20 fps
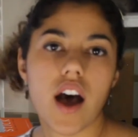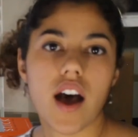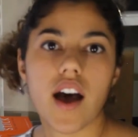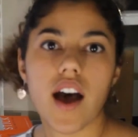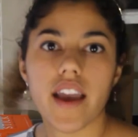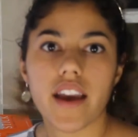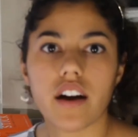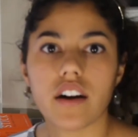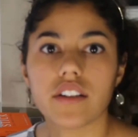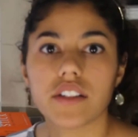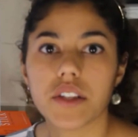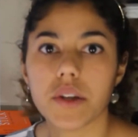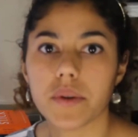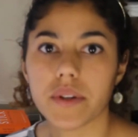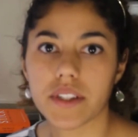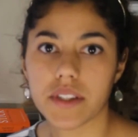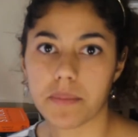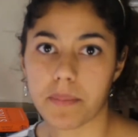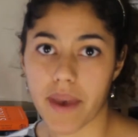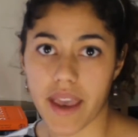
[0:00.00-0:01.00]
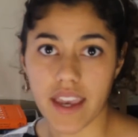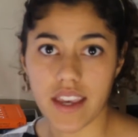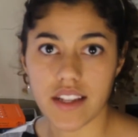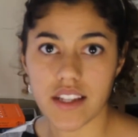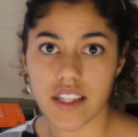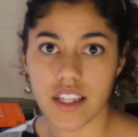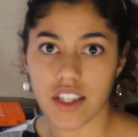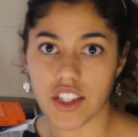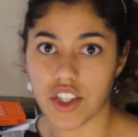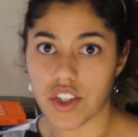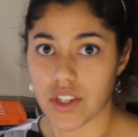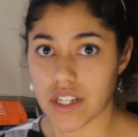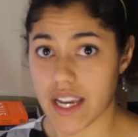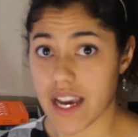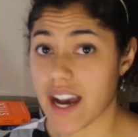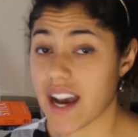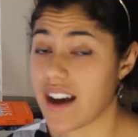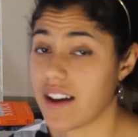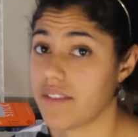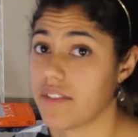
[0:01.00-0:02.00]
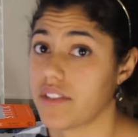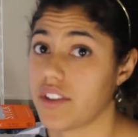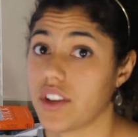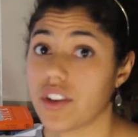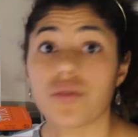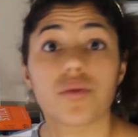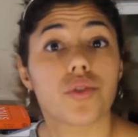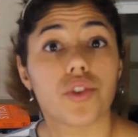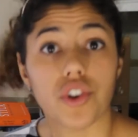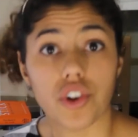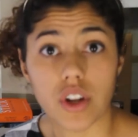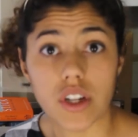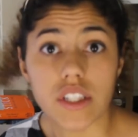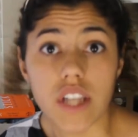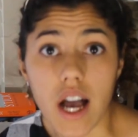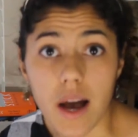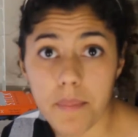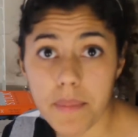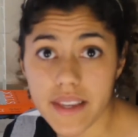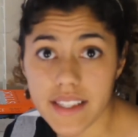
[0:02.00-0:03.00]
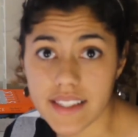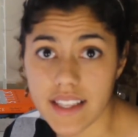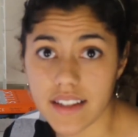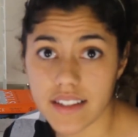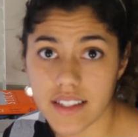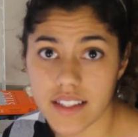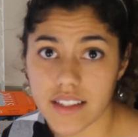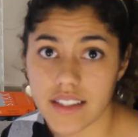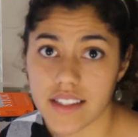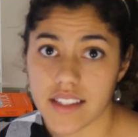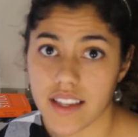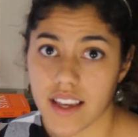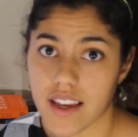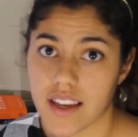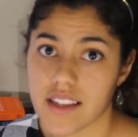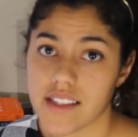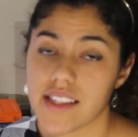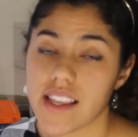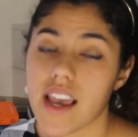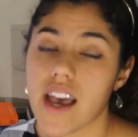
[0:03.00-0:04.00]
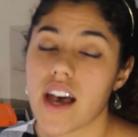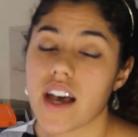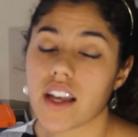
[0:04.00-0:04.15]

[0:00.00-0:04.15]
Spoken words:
I also expect you to have good topic sentences,